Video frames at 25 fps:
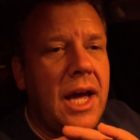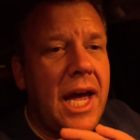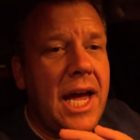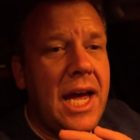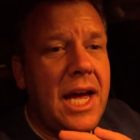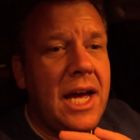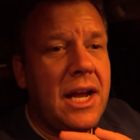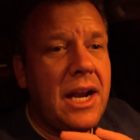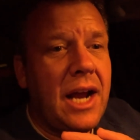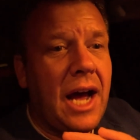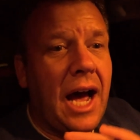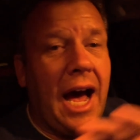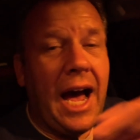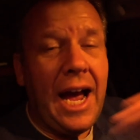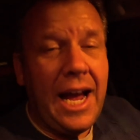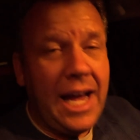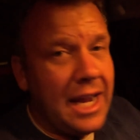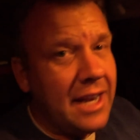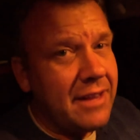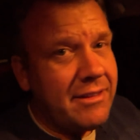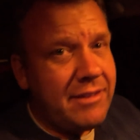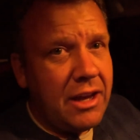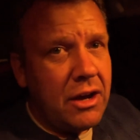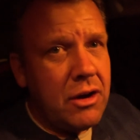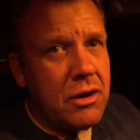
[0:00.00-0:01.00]
And I
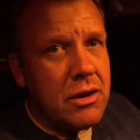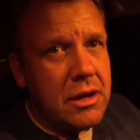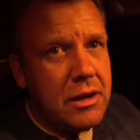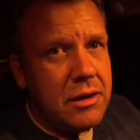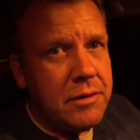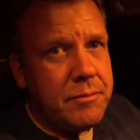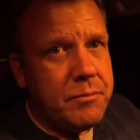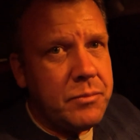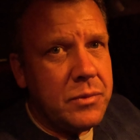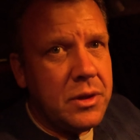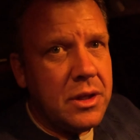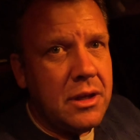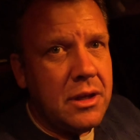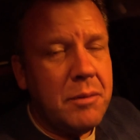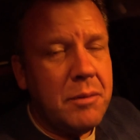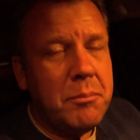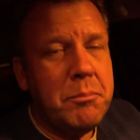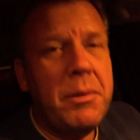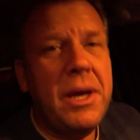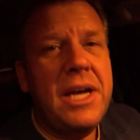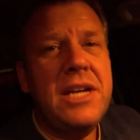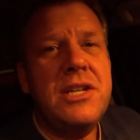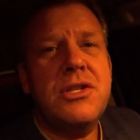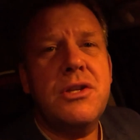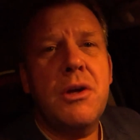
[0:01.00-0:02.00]
got to tell you,
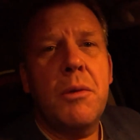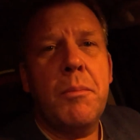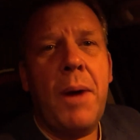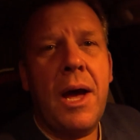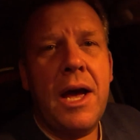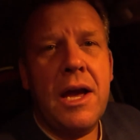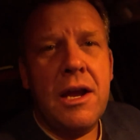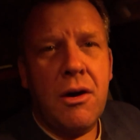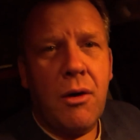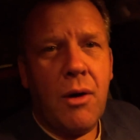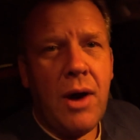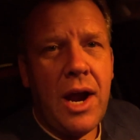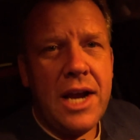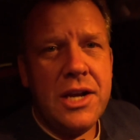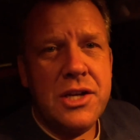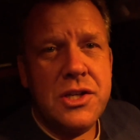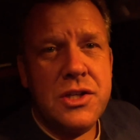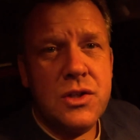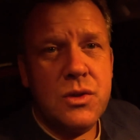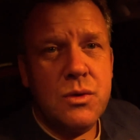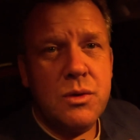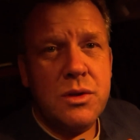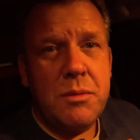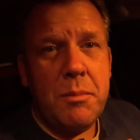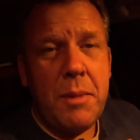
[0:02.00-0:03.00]
based on my
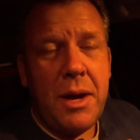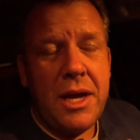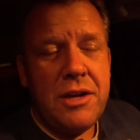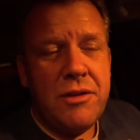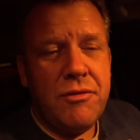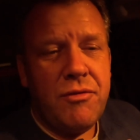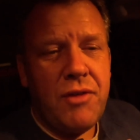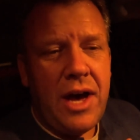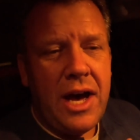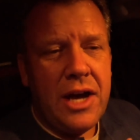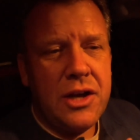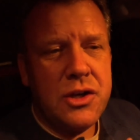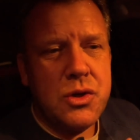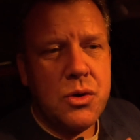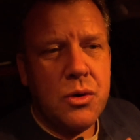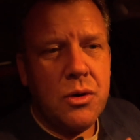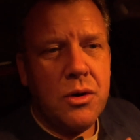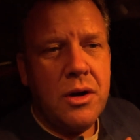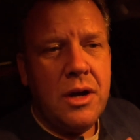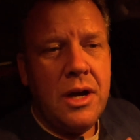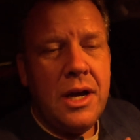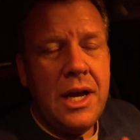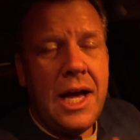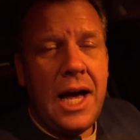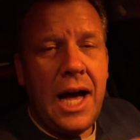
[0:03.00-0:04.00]
interactions with the
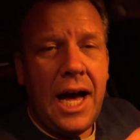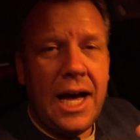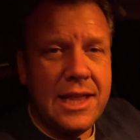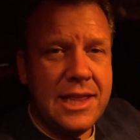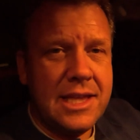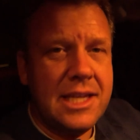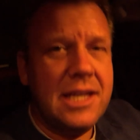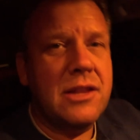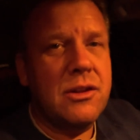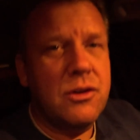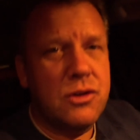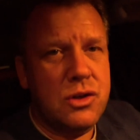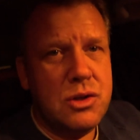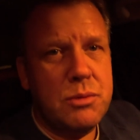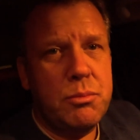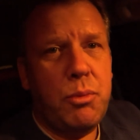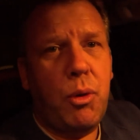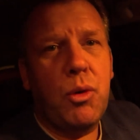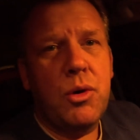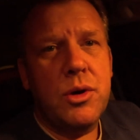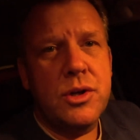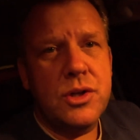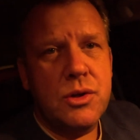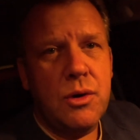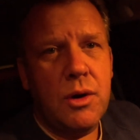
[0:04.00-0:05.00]
manufacturer, I think their
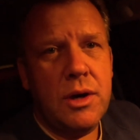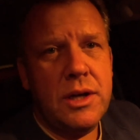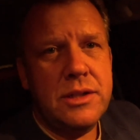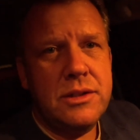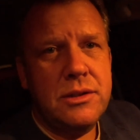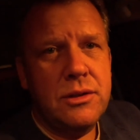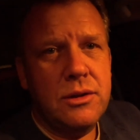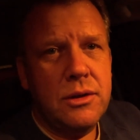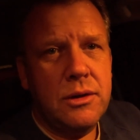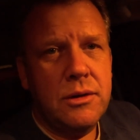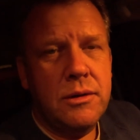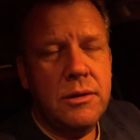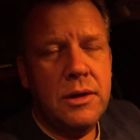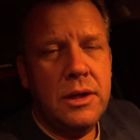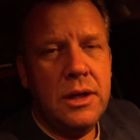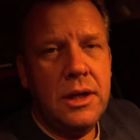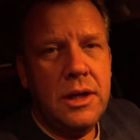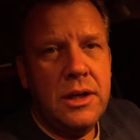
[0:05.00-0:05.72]
support is great too.